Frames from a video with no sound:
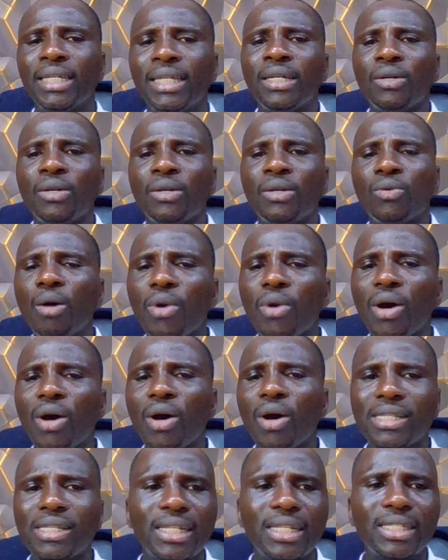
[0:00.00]
One more
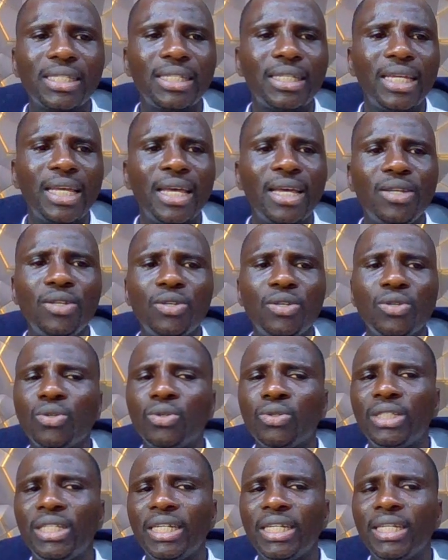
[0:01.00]
asset,
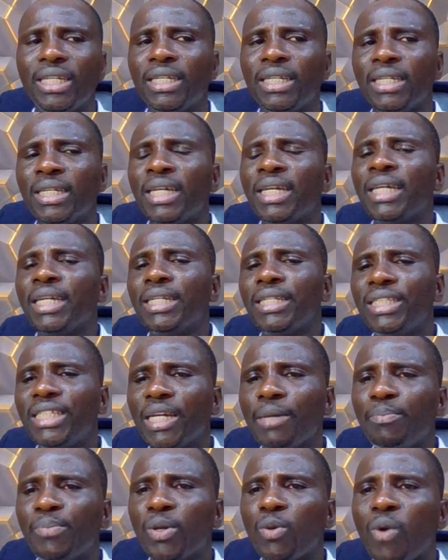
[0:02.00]
AUD
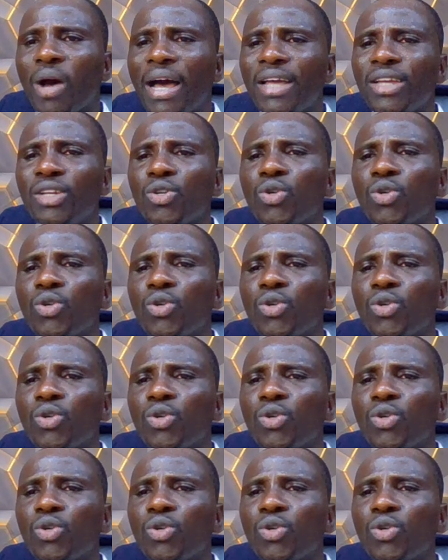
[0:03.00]
JPY.